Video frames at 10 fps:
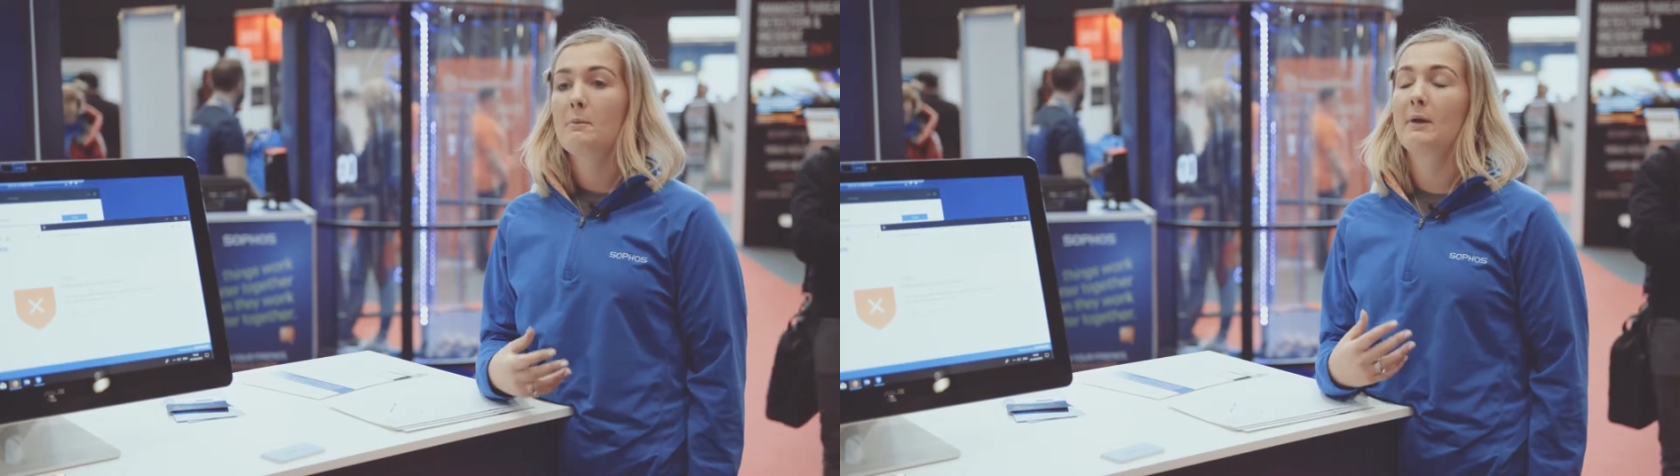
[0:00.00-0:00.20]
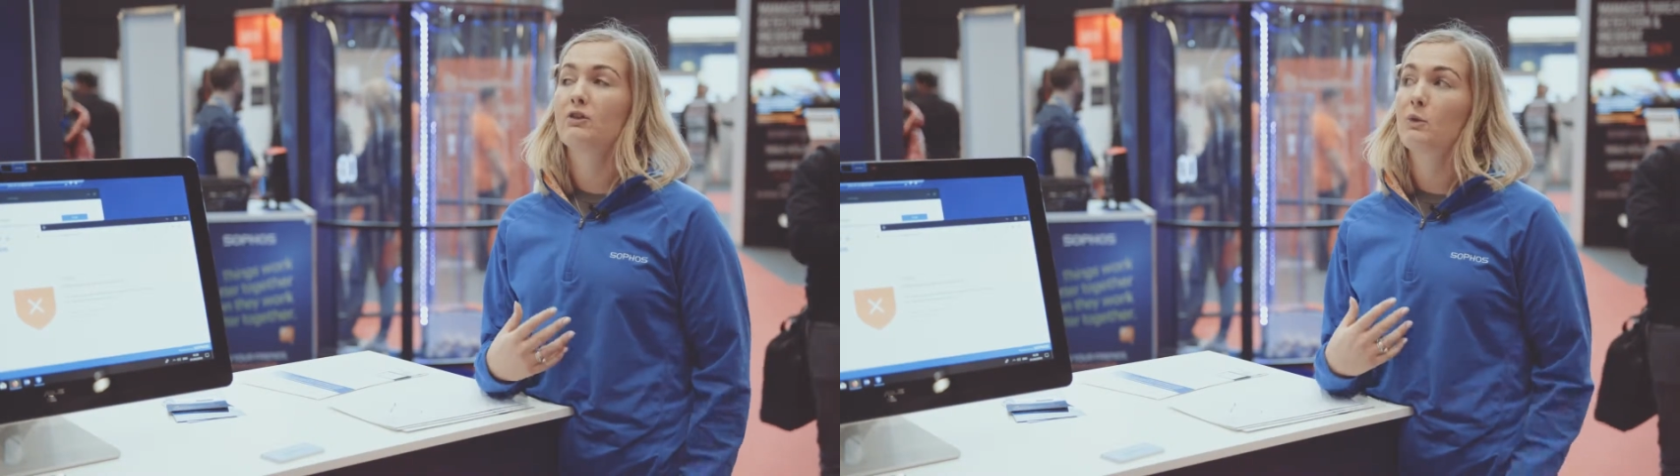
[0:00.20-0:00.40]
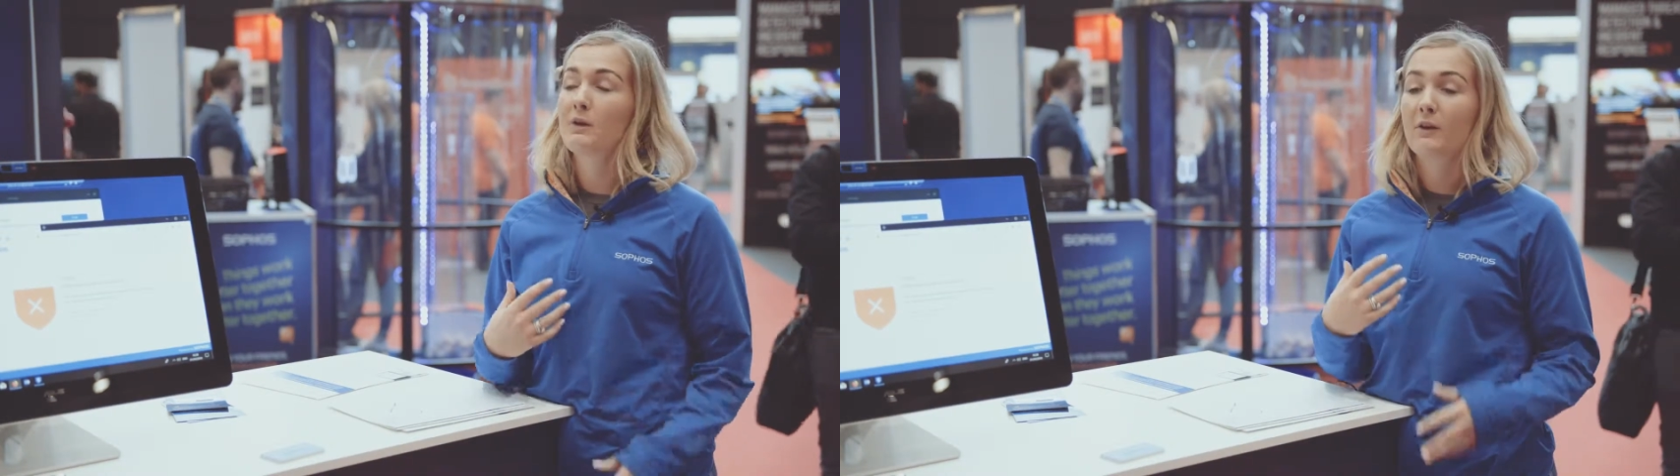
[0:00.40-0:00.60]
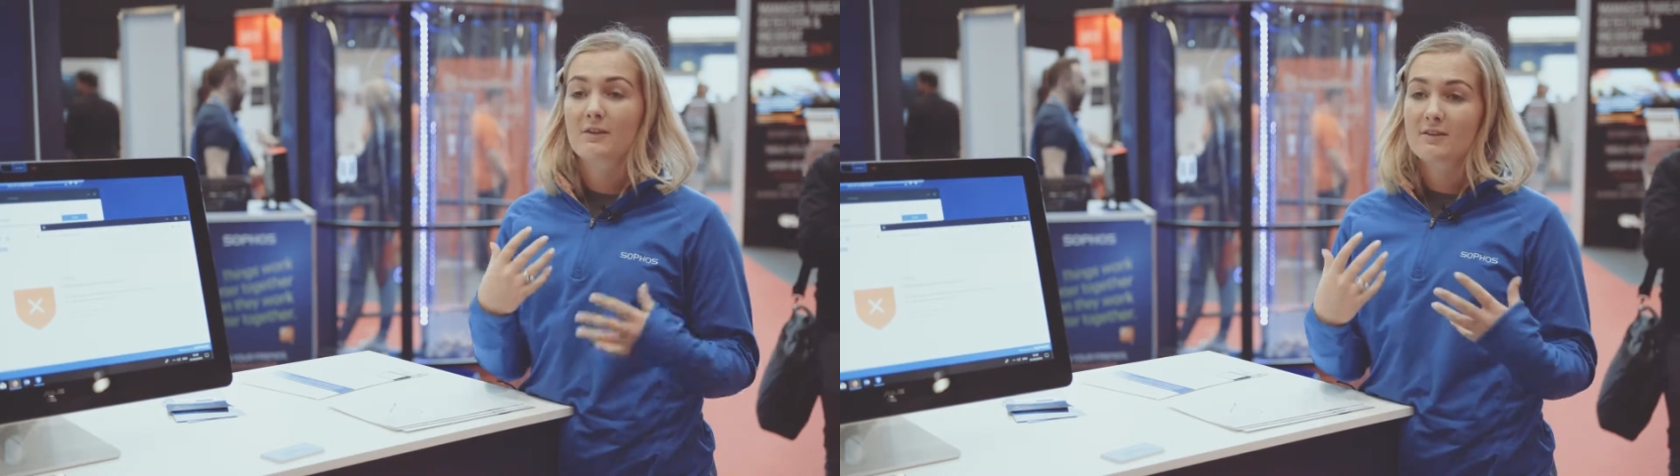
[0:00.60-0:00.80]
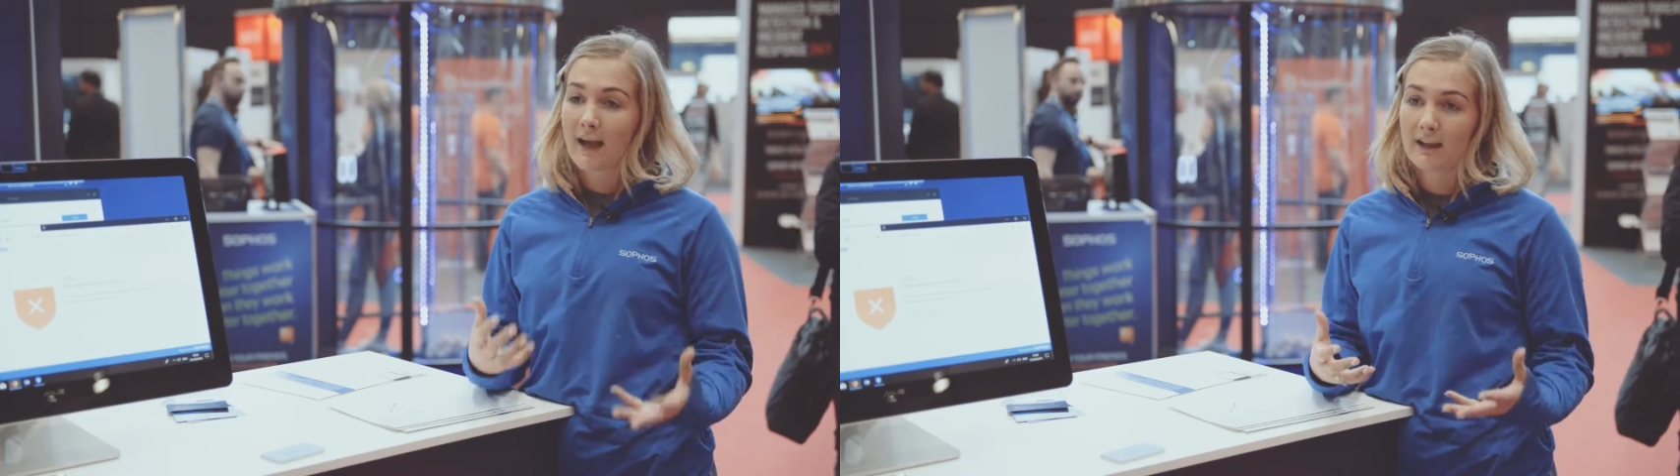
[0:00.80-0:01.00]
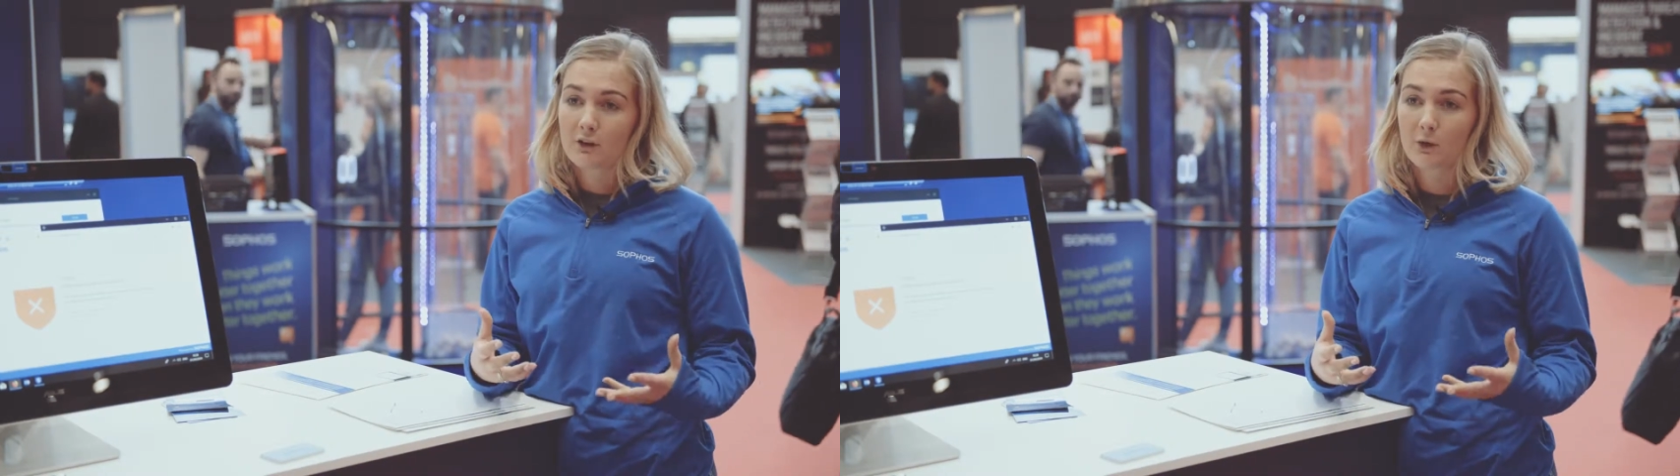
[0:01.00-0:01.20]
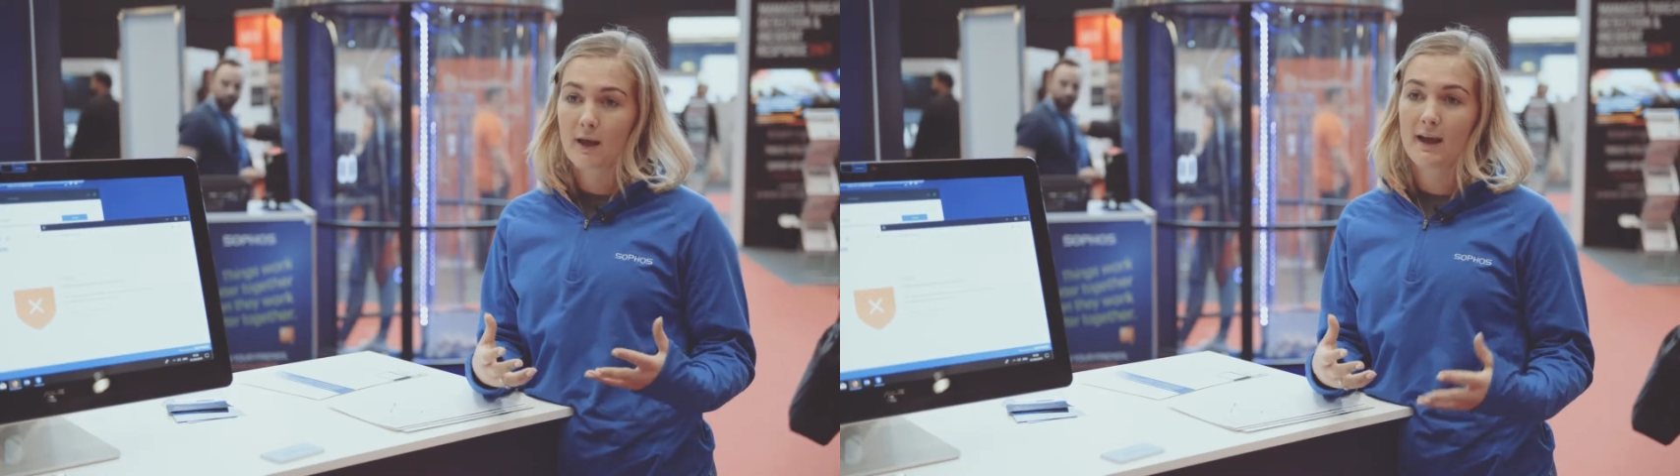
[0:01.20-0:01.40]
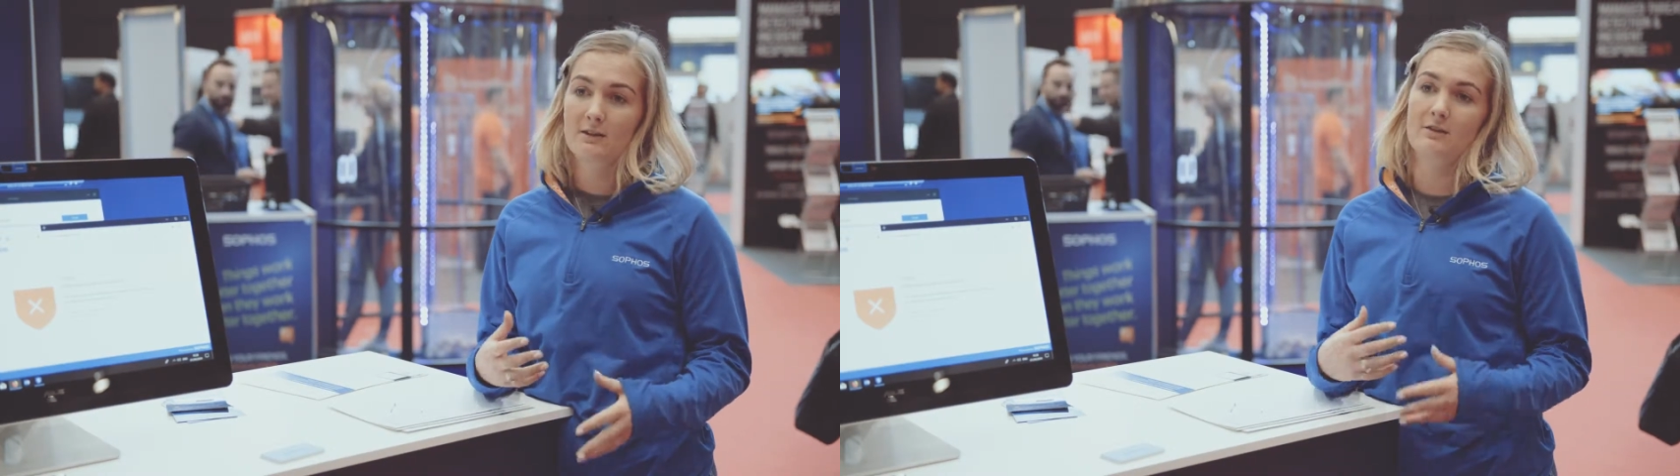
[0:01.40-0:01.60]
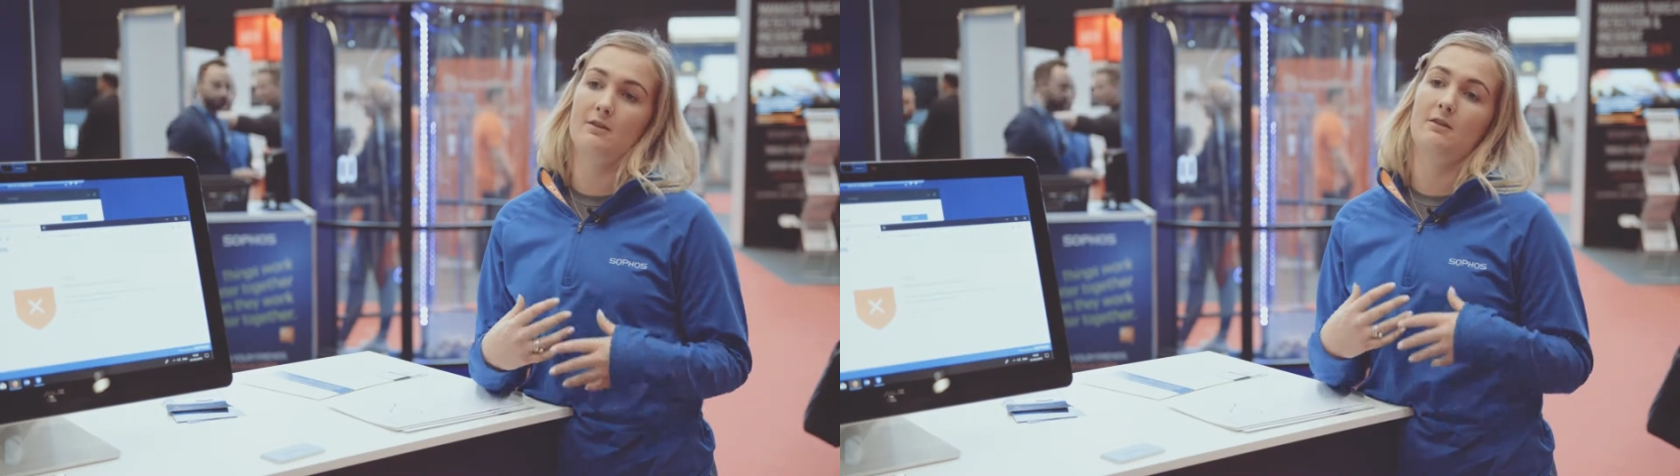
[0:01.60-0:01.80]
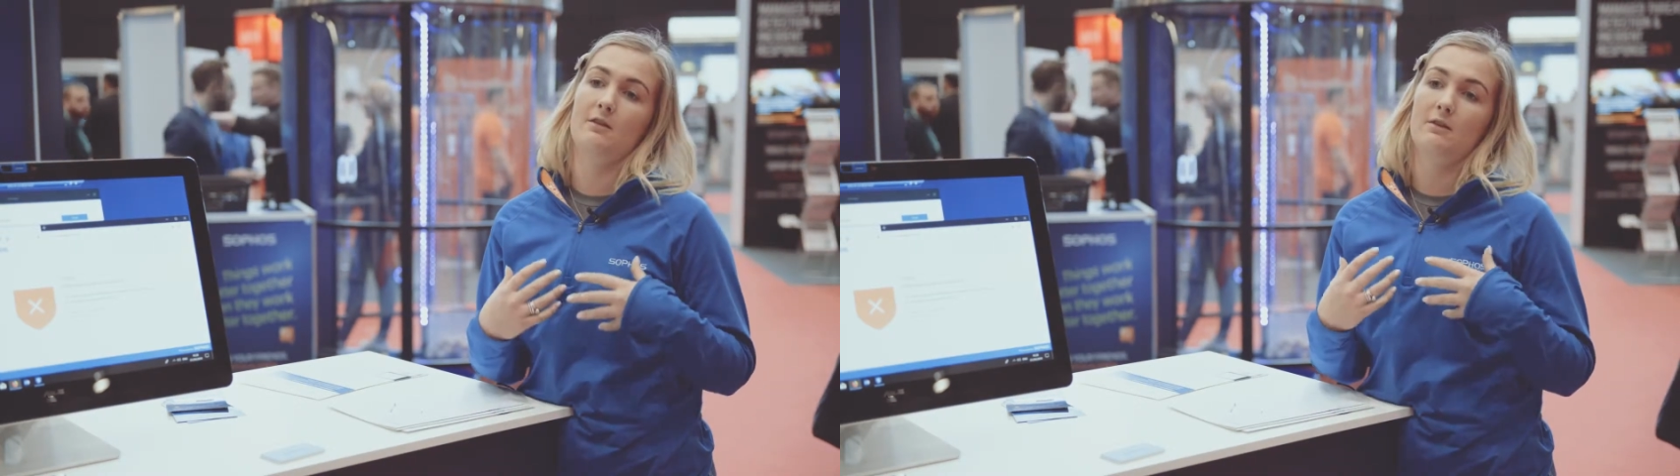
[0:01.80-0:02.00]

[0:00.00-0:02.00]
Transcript: make sure we've got the stand correct,